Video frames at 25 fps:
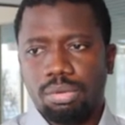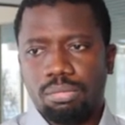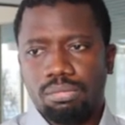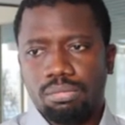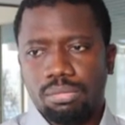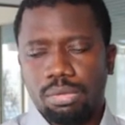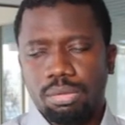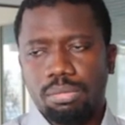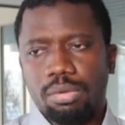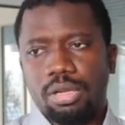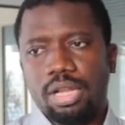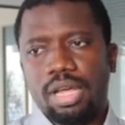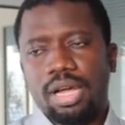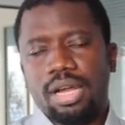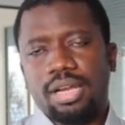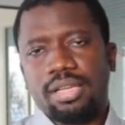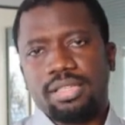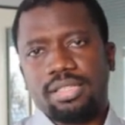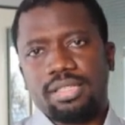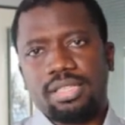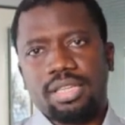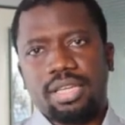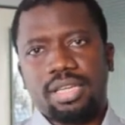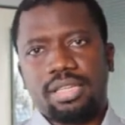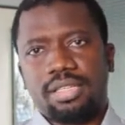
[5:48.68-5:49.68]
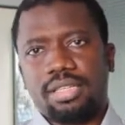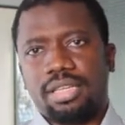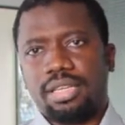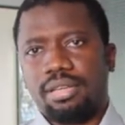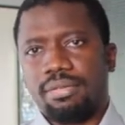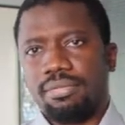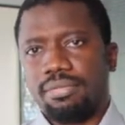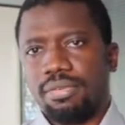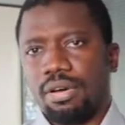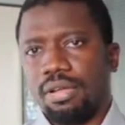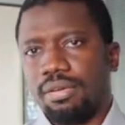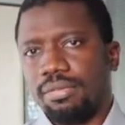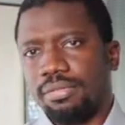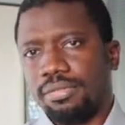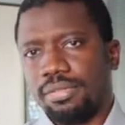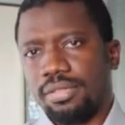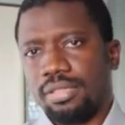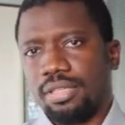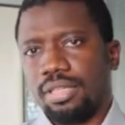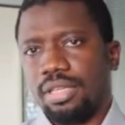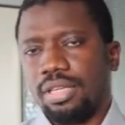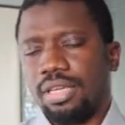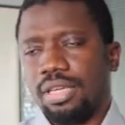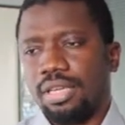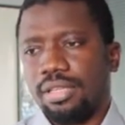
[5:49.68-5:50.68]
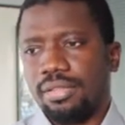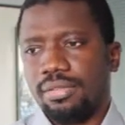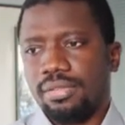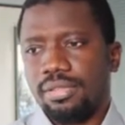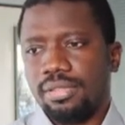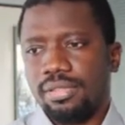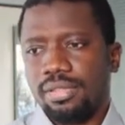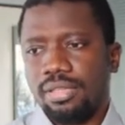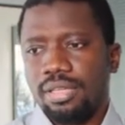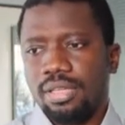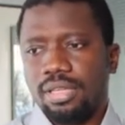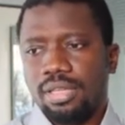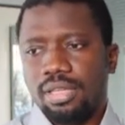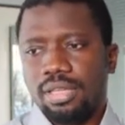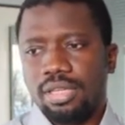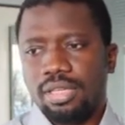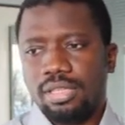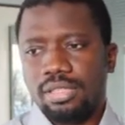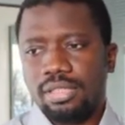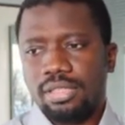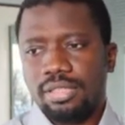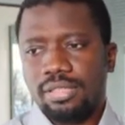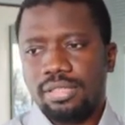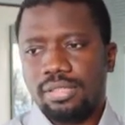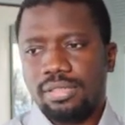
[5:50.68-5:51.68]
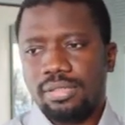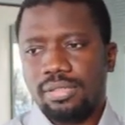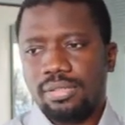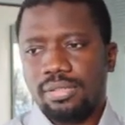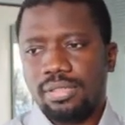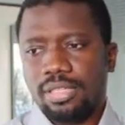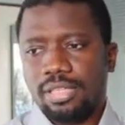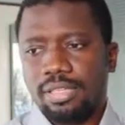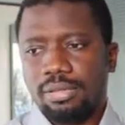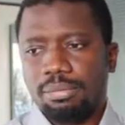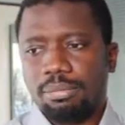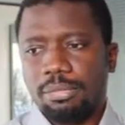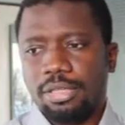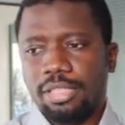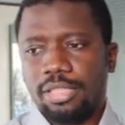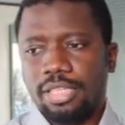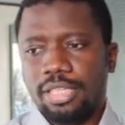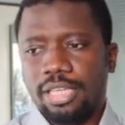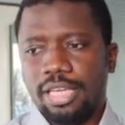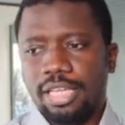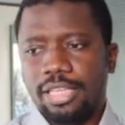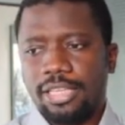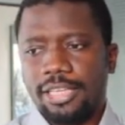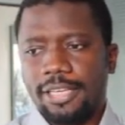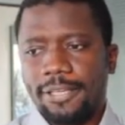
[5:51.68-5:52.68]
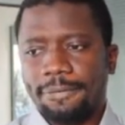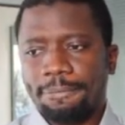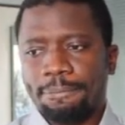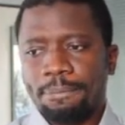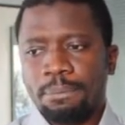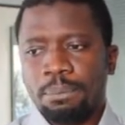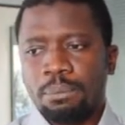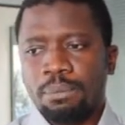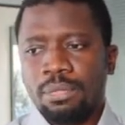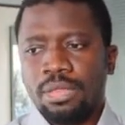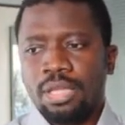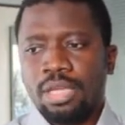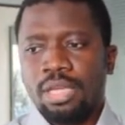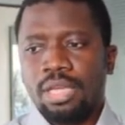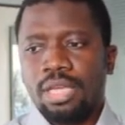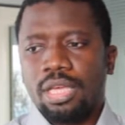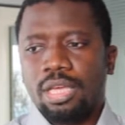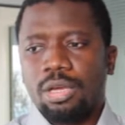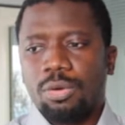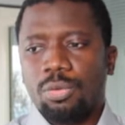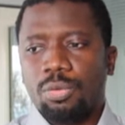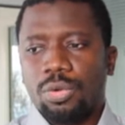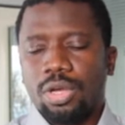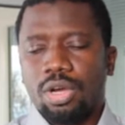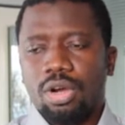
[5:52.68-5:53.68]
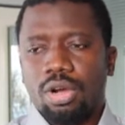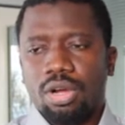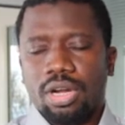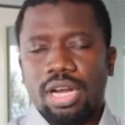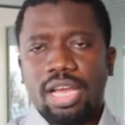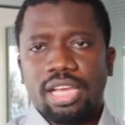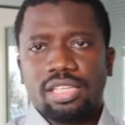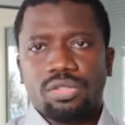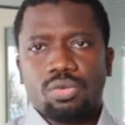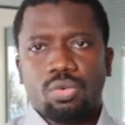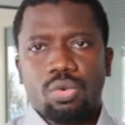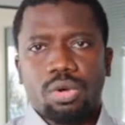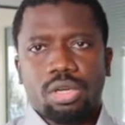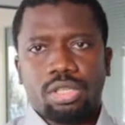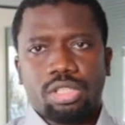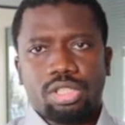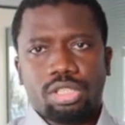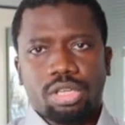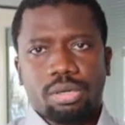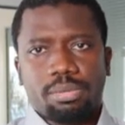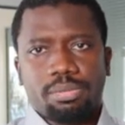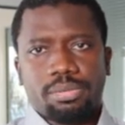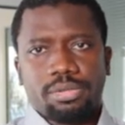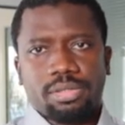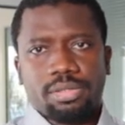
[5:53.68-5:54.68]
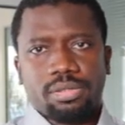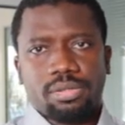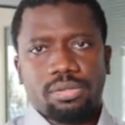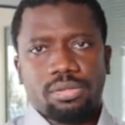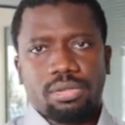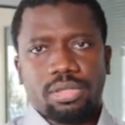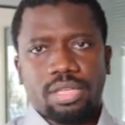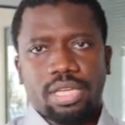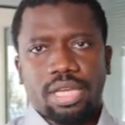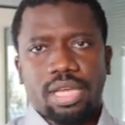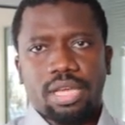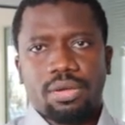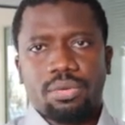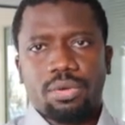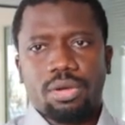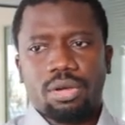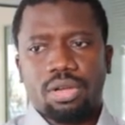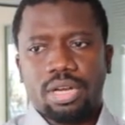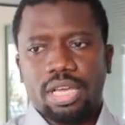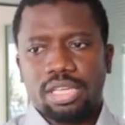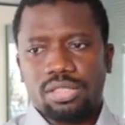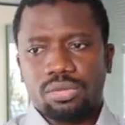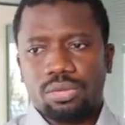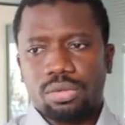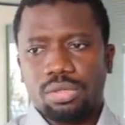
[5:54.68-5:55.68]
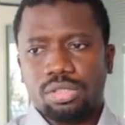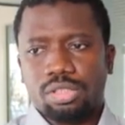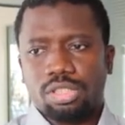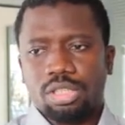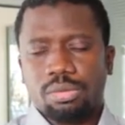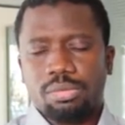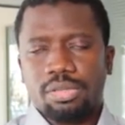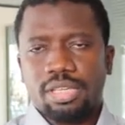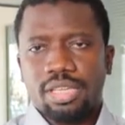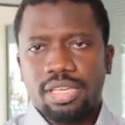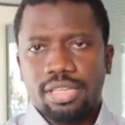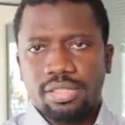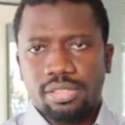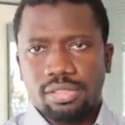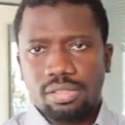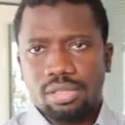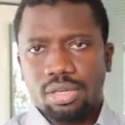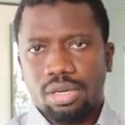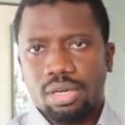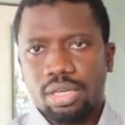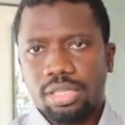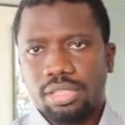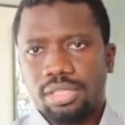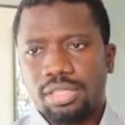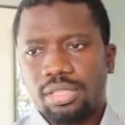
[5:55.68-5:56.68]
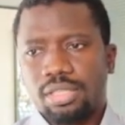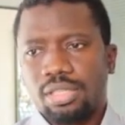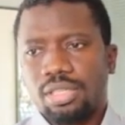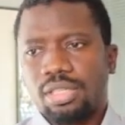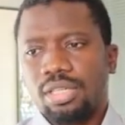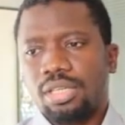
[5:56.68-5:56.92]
mobilized and involved in this second meeting. And then we organize workshops, okay? We organize workshops inside